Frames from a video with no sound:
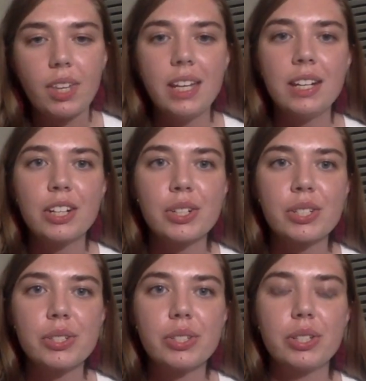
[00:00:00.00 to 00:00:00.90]
In a
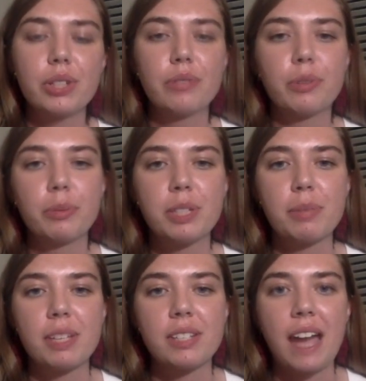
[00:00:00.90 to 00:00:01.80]
crystal, the uniformly
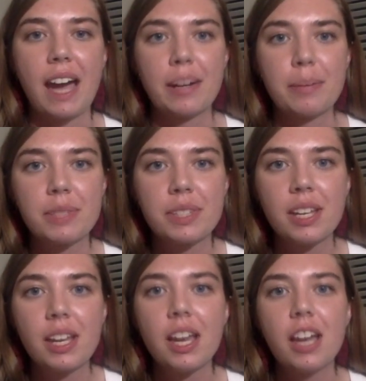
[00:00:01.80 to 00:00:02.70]
spaced atoms
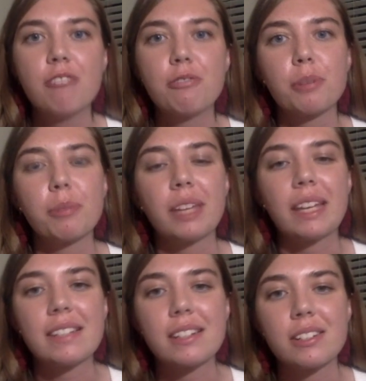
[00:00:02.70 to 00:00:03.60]
form
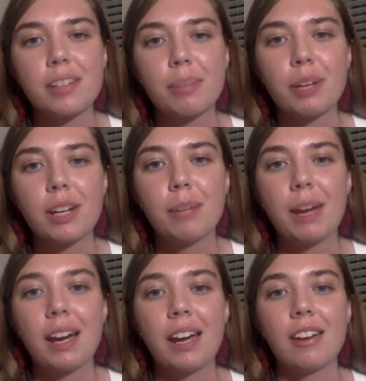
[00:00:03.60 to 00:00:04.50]
planes that are separated
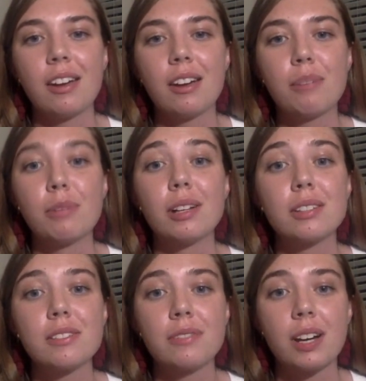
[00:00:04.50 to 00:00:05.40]
by
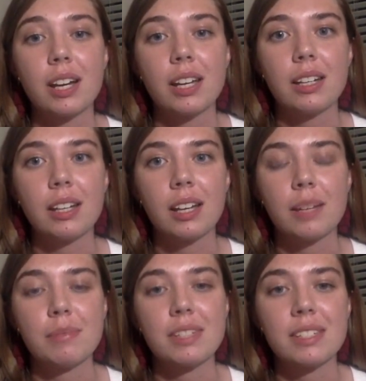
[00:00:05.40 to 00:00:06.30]
well-defined
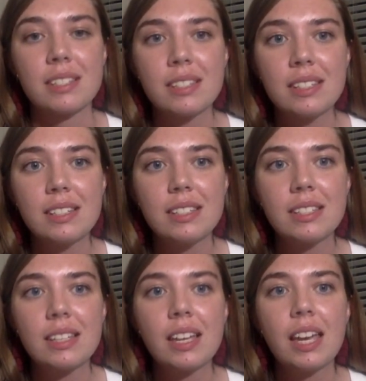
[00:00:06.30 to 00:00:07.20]
distances,
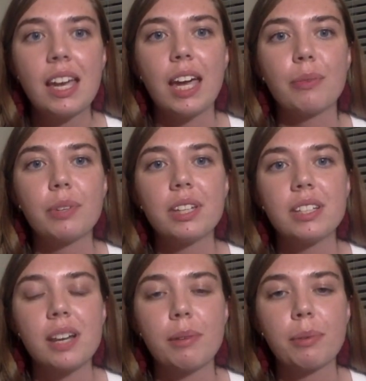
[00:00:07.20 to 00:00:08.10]
and when the
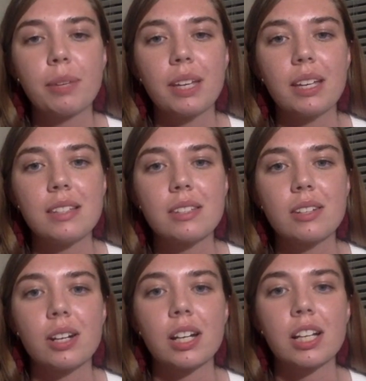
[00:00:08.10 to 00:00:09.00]
atomic planes
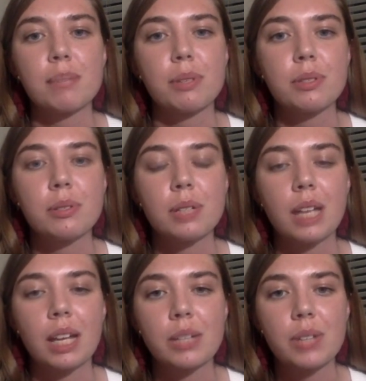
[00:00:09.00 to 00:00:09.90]
are exposed to an
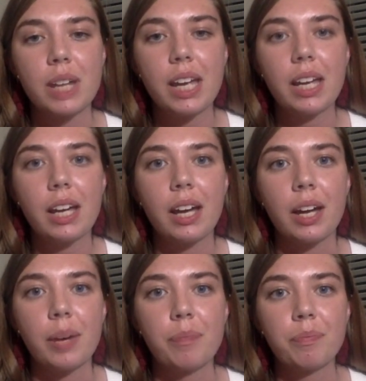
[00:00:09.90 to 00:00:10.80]
X-ray,
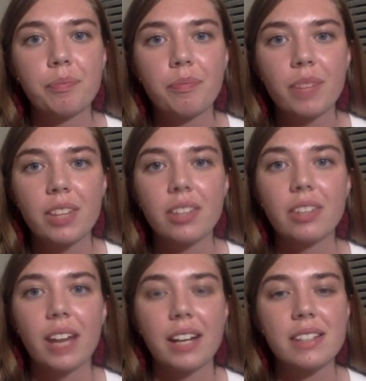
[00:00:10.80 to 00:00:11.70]
the
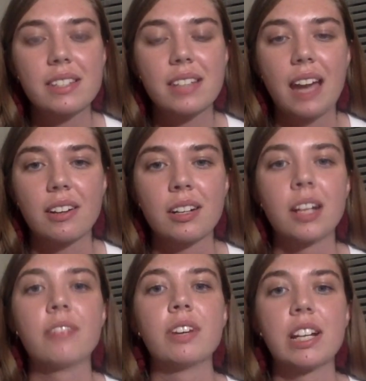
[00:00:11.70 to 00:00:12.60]
light is scattered
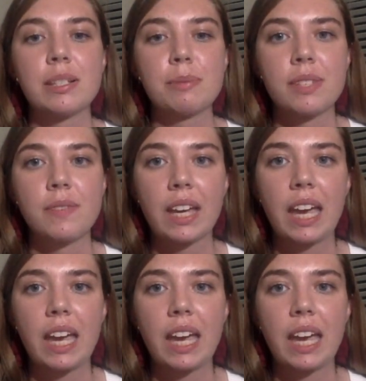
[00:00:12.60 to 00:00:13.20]
at a very specific